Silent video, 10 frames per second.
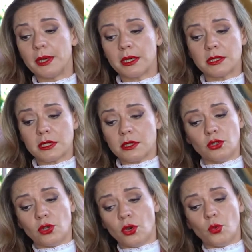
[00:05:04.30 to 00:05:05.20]
because
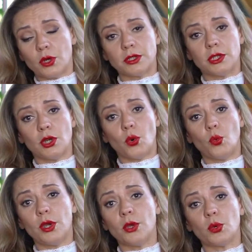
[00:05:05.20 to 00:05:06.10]
you know what,
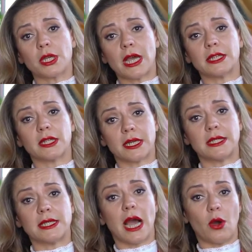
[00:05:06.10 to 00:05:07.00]
we were not
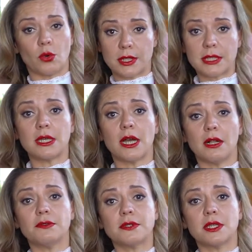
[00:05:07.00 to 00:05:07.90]
ready
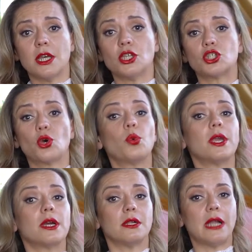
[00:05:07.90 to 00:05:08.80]
ourselves, so
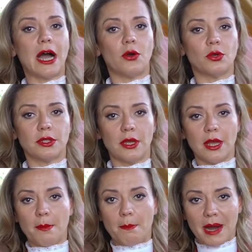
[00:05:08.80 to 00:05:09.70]
we are allowed
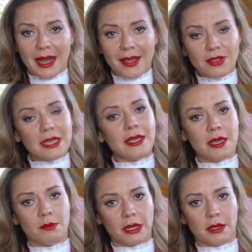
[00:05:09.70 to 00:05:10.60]
by the
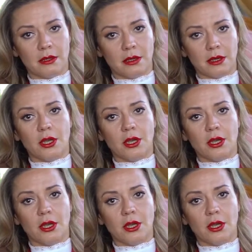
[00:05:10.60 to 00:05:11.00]
email